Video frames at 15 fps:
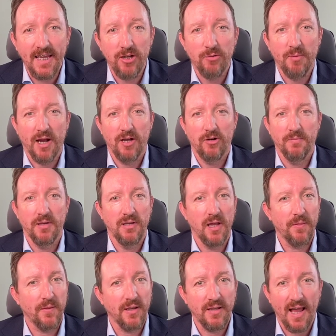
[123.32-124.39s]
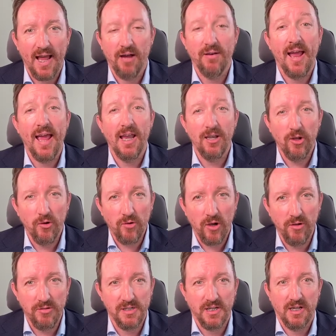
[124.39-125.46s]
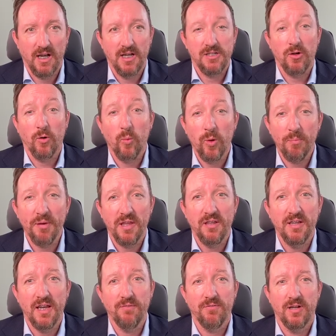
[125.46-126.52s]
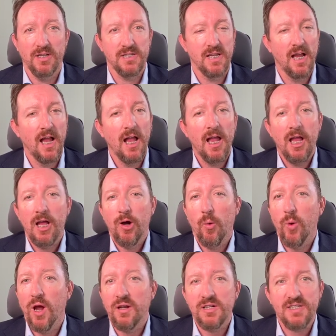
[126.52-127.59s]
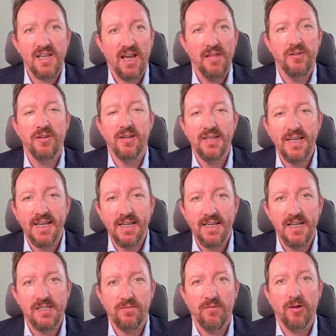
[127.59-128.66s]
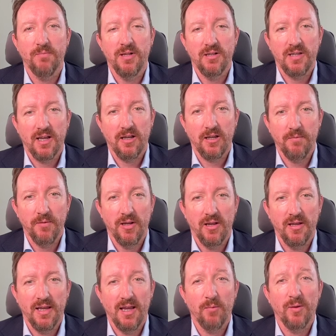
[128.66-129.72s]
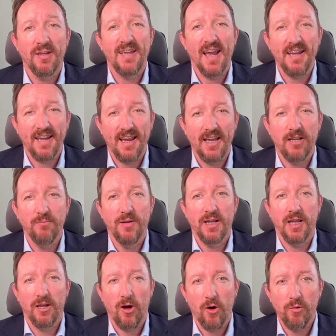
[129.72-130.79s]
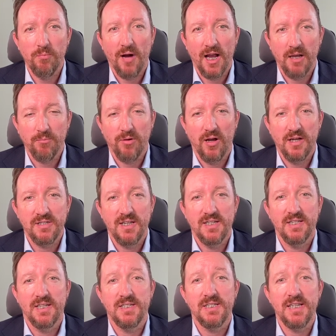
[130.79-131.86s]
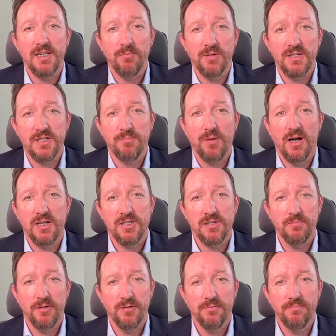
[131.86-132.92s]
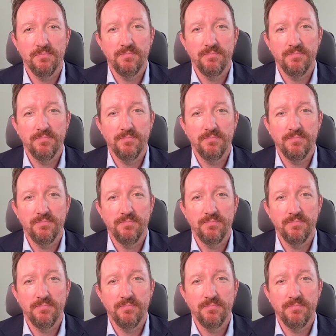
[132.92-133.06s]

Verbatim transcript: you'll buy a home with nothing down and no closing costs, or we'll pay the difference. We understand the unique needs of our military community, and we're dedicated to making the home buying process as seamless as possible.